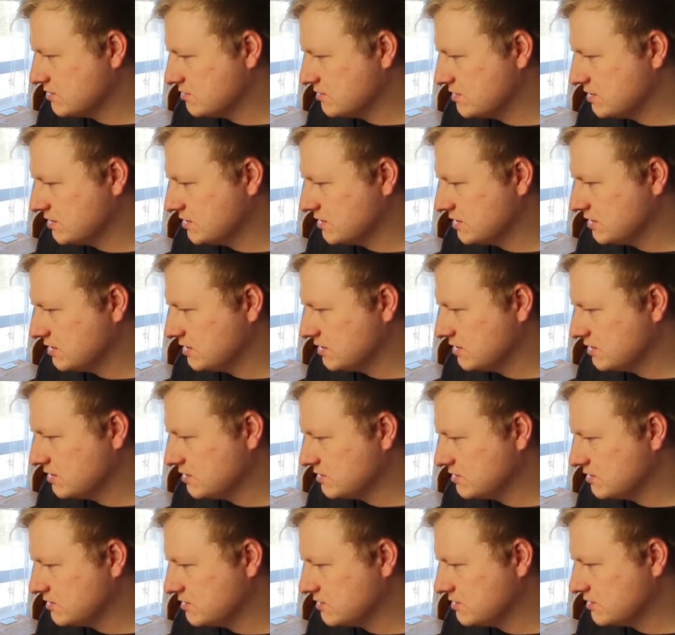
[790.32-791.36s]
We don't need
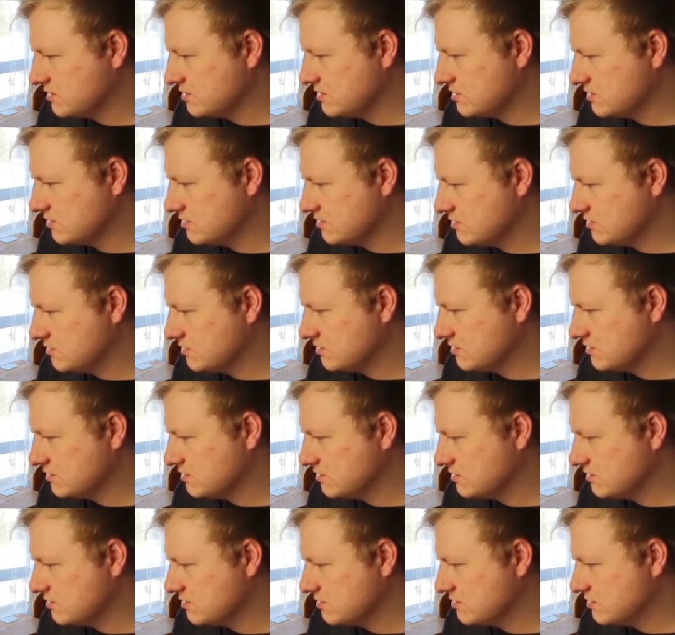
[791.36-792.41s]
those,
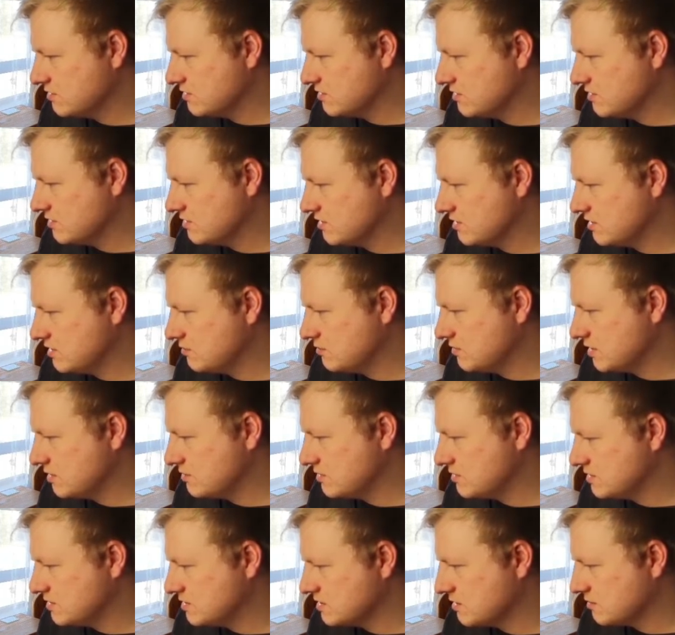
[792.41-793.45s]
and
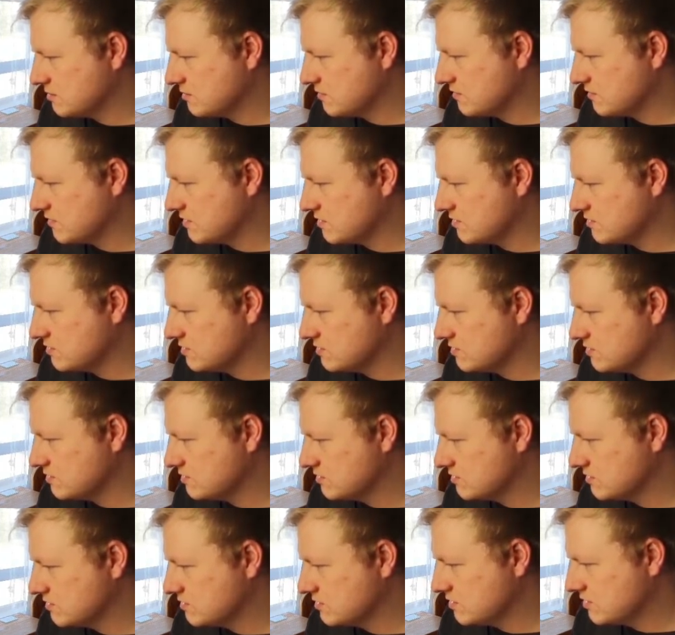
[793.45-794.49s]
maybe some of those.
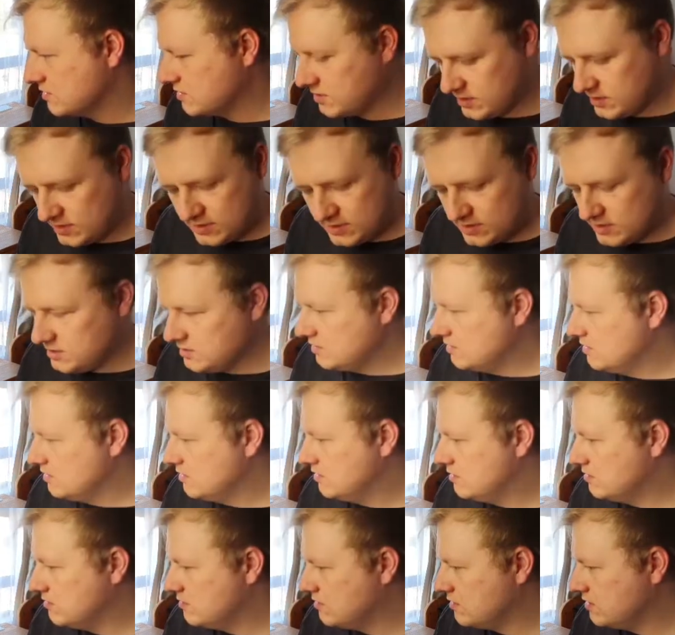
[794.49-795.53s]

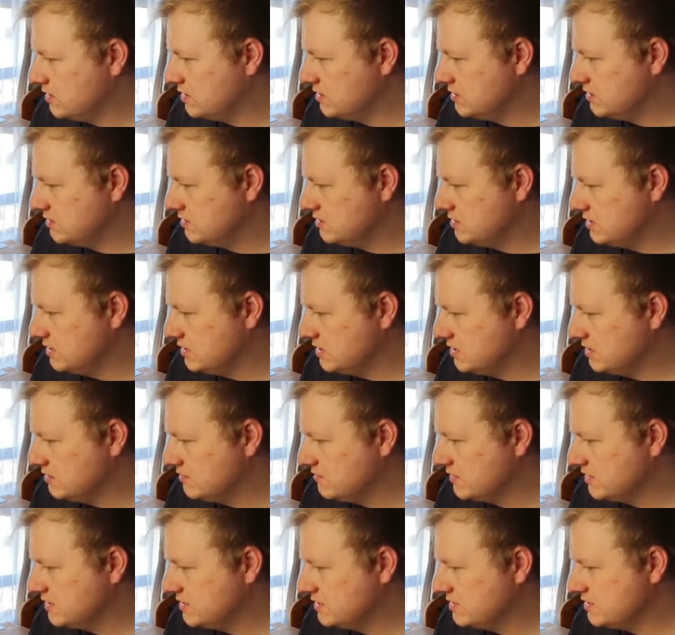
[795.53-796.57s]
Alright, delete
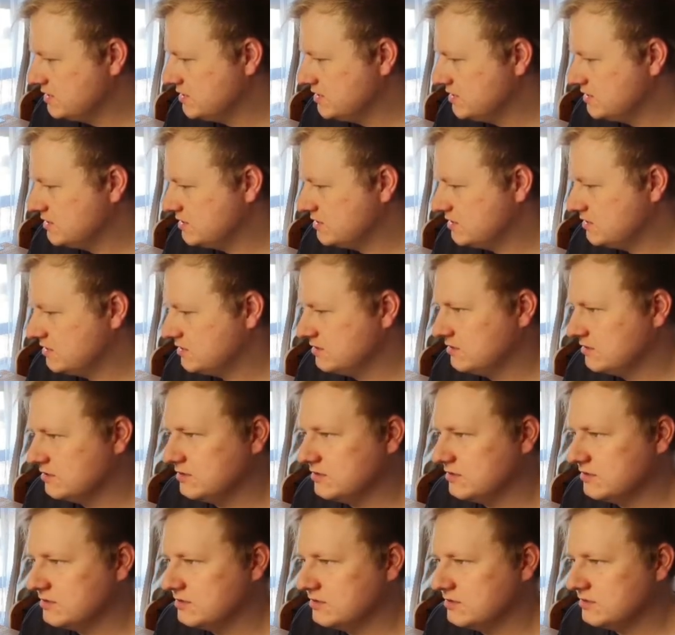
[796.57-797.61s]
faces.
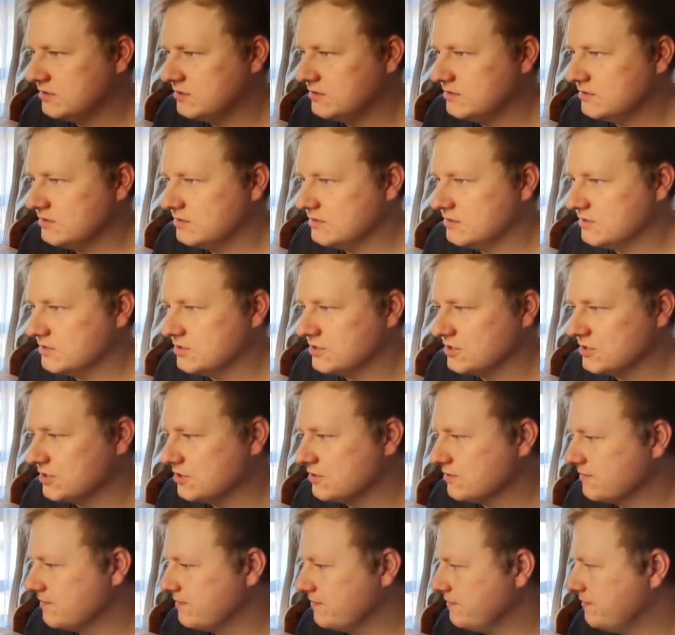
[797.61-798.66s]
Looks good.
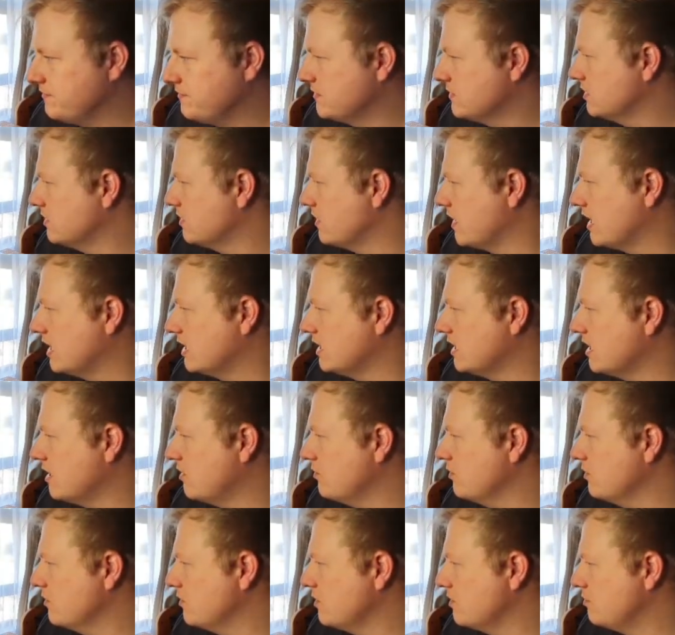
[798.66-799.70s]
Alright, now
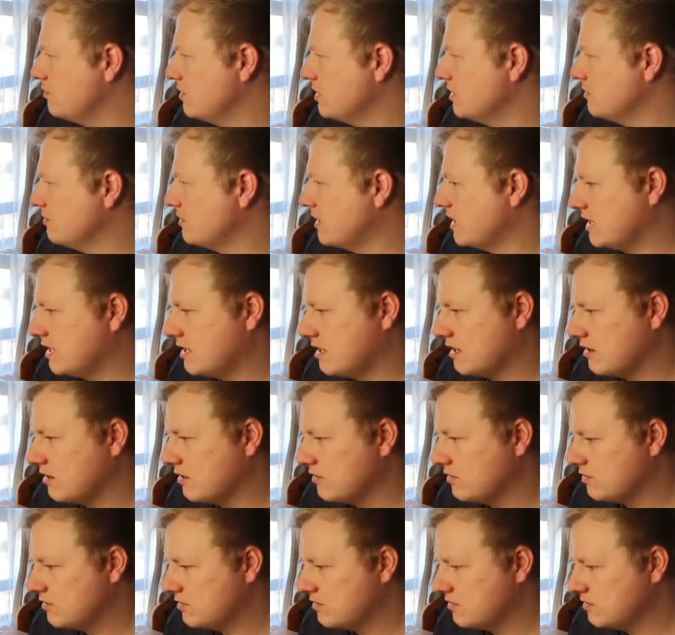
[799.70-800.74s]
we want to bring back
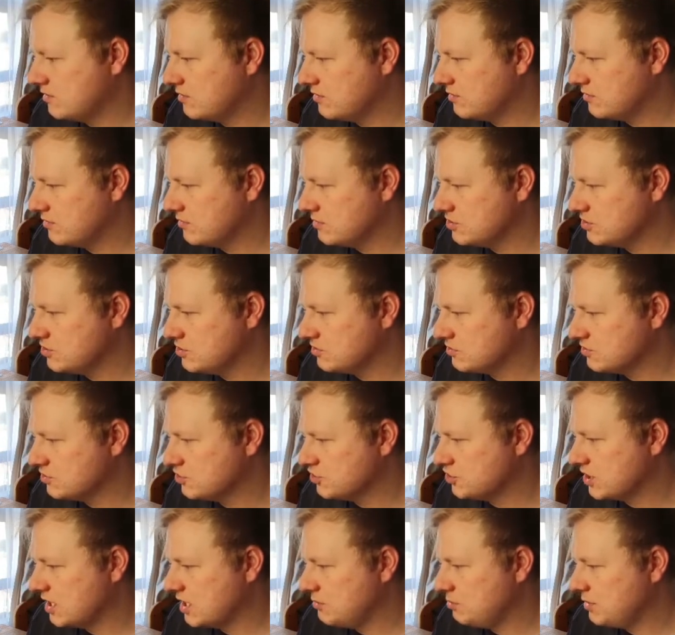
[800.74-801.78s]
our original
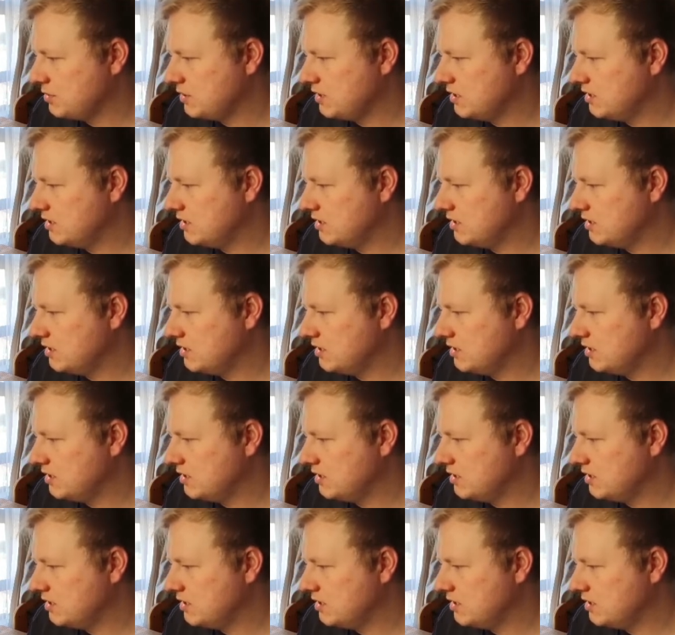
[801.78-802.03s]
shape.